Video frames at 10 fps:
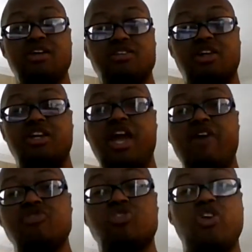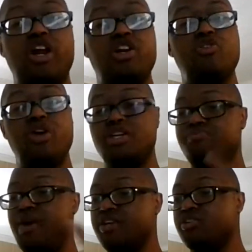So the devil's going to do his
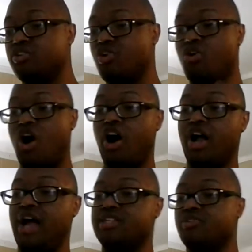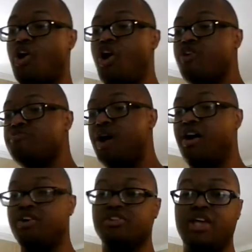best to throw all kinds of
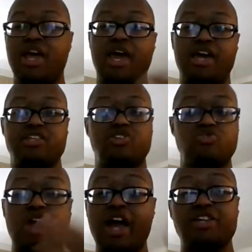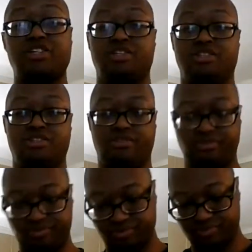curveballs and distractions.
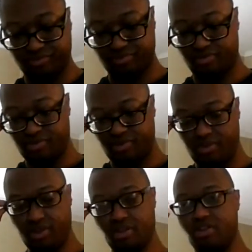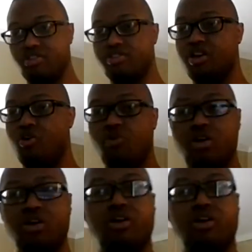So,